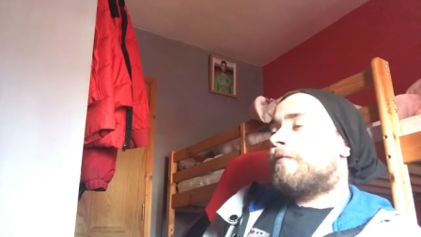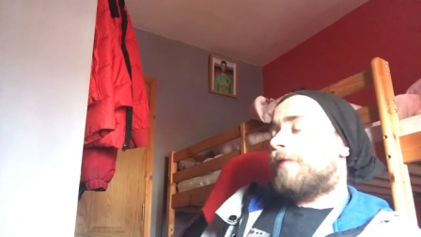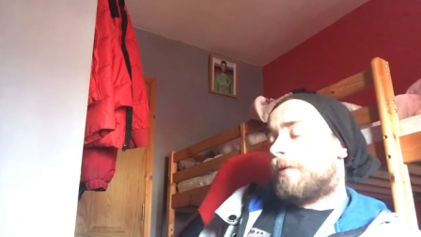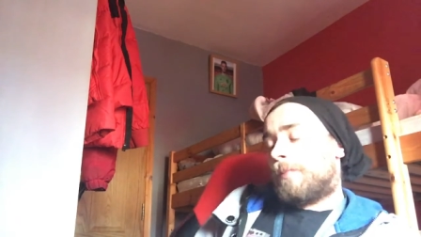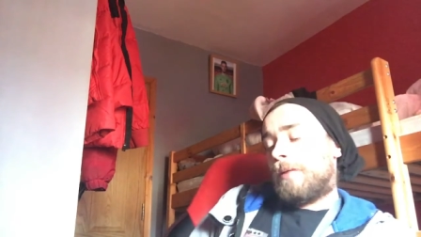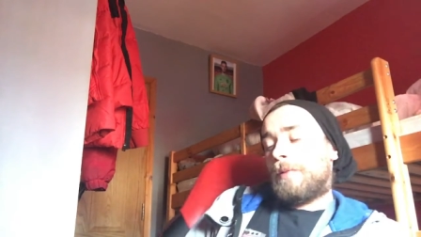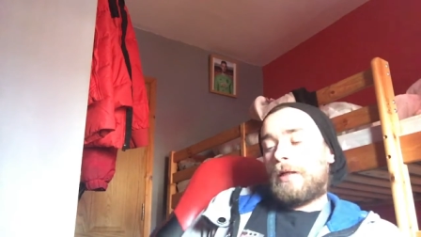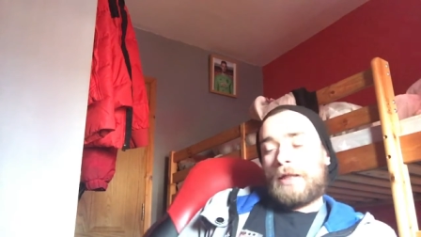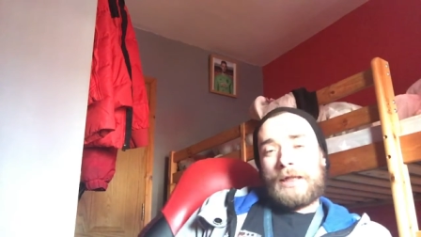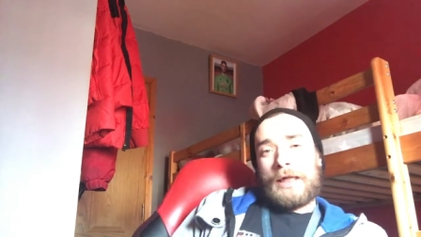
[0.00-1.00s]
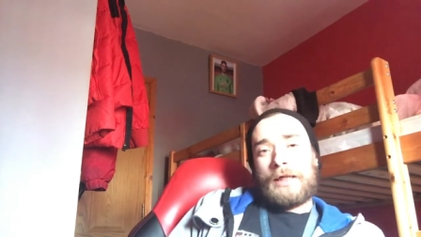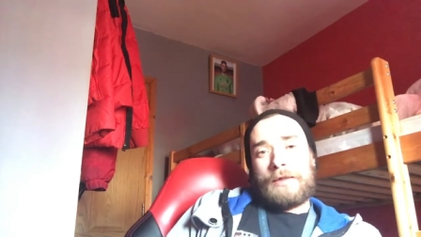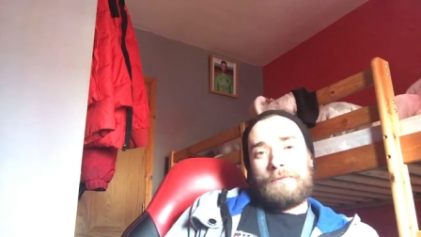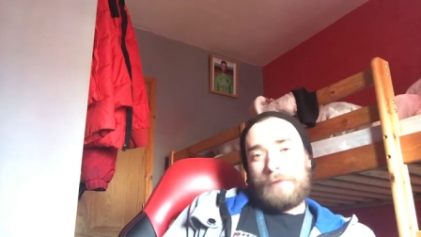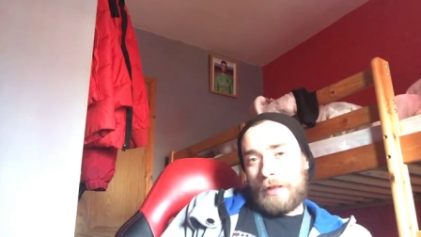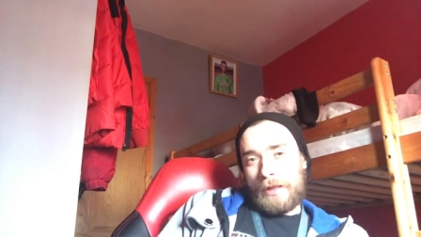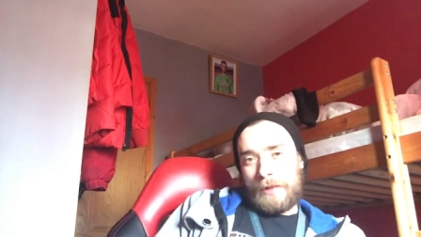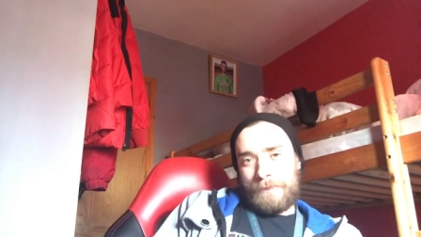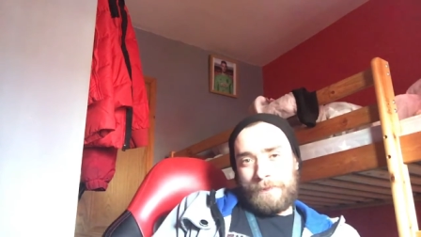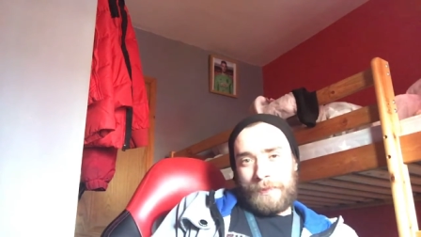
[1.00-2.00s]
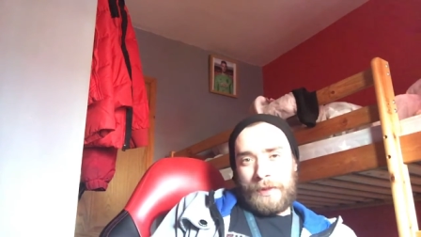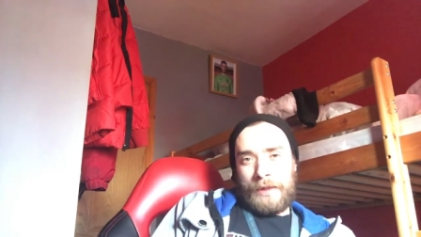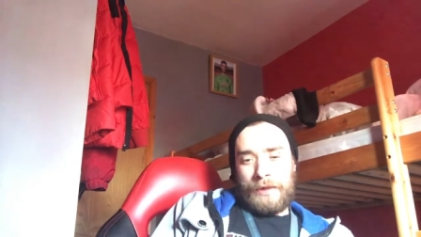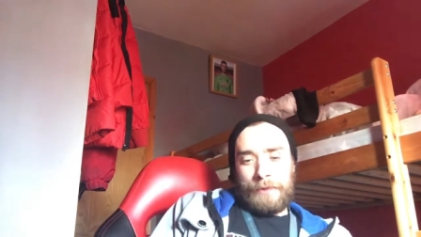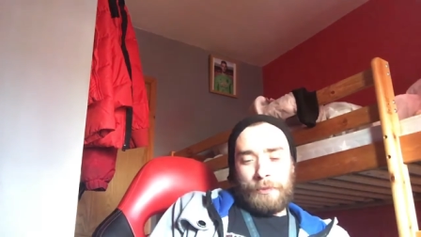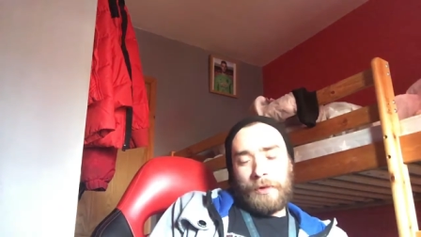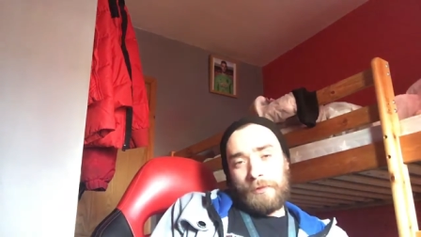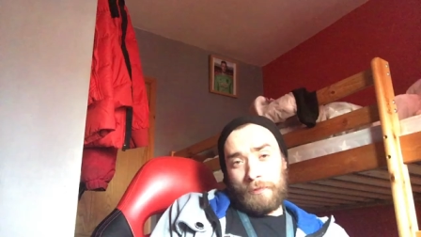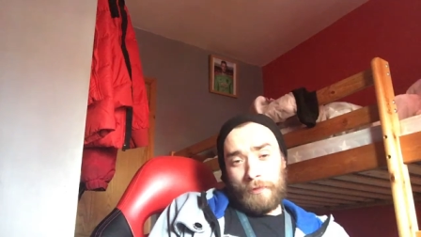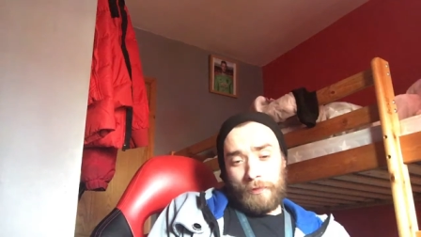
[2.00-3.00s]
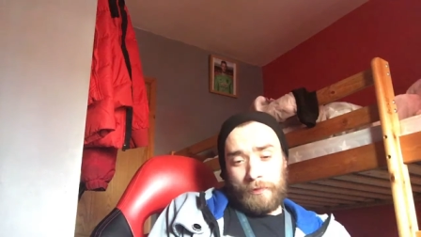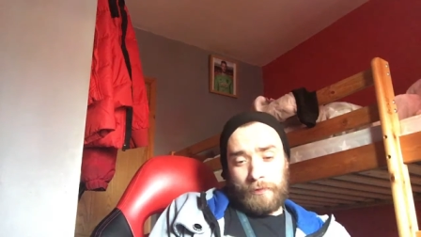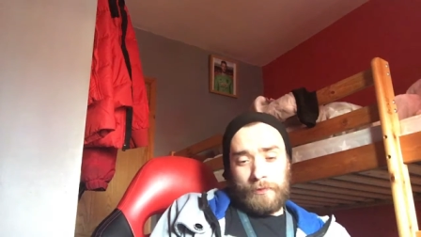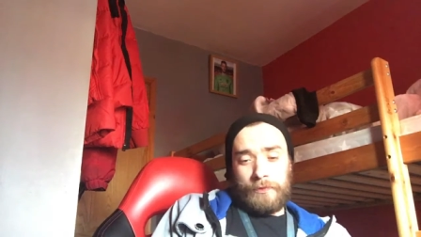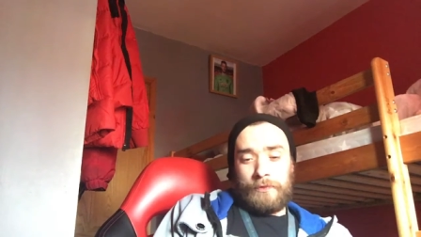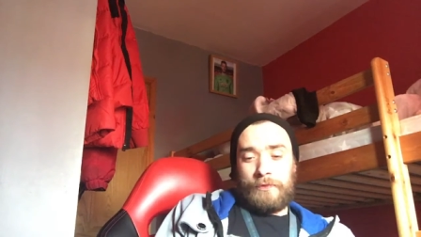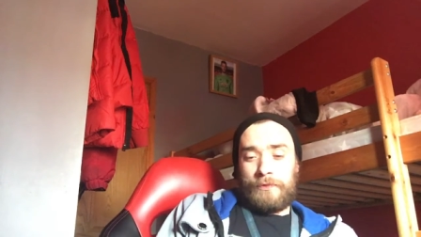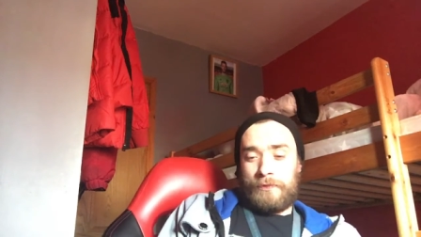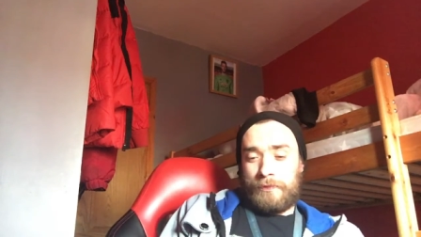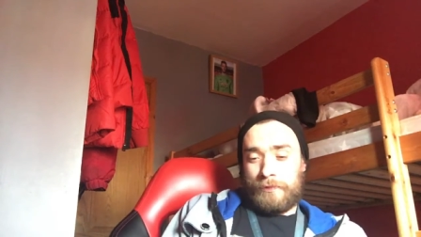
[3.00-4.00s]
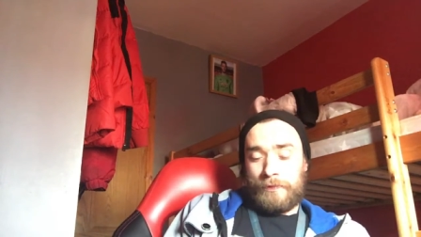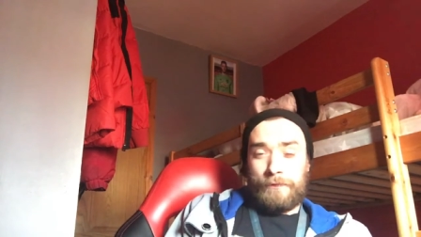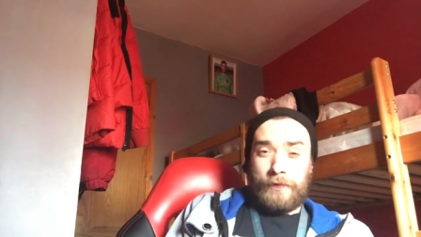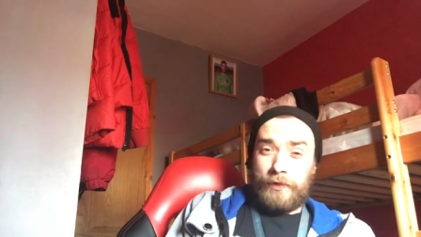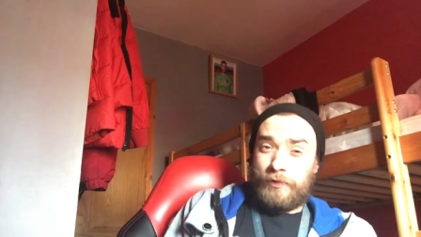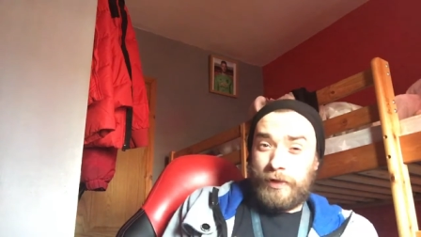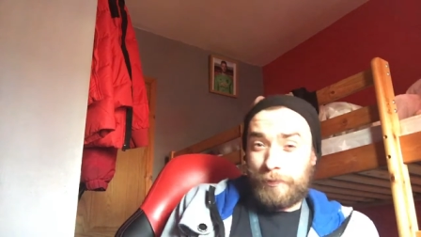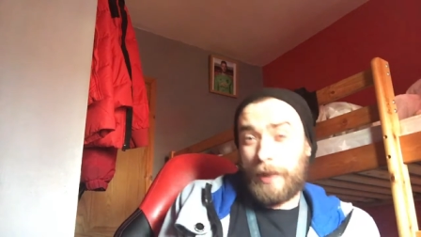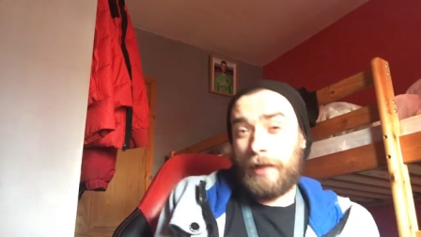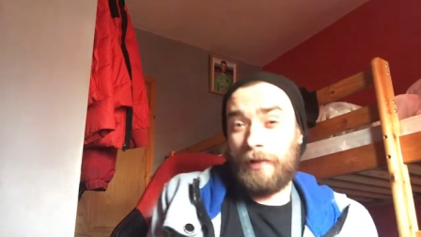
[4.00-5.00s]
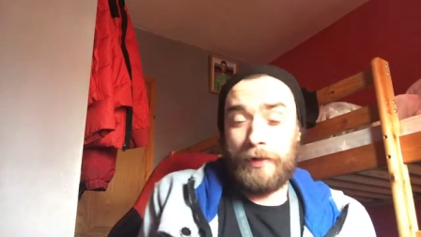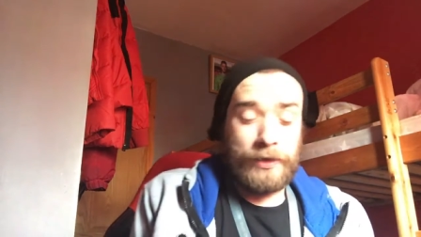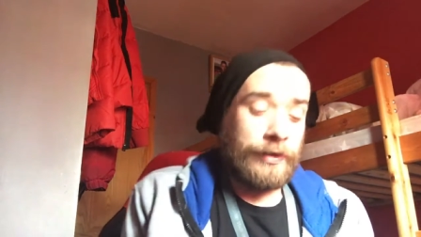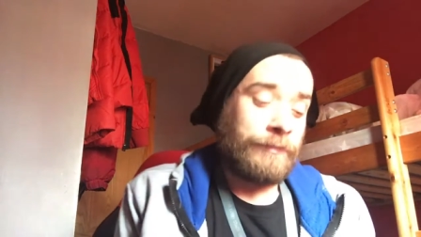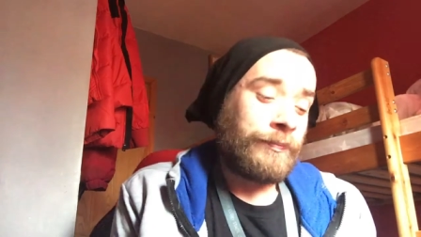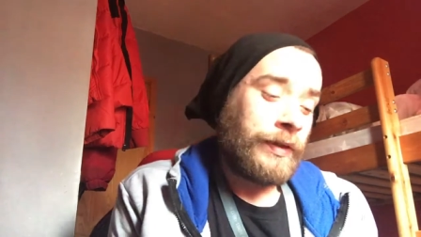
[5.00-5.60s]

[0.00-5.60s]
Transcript: Thing me being a dickhead, I didn't read it. The price was £136.99.